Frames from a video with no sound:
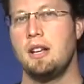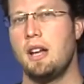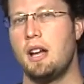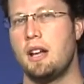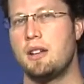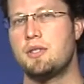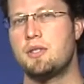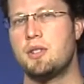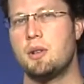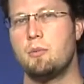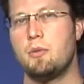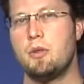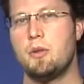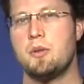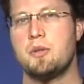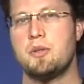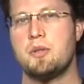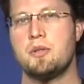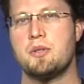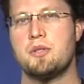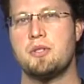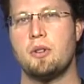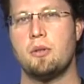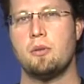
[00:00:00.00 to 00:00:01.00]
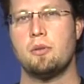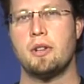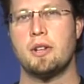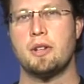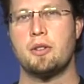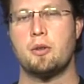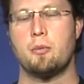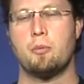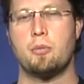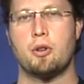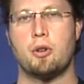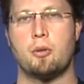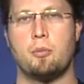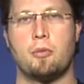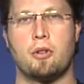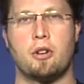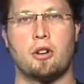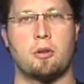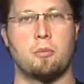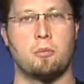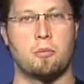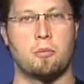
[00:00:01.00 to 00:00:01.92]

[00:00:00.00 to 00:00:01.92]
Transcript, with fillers: and some users don't like the bookmark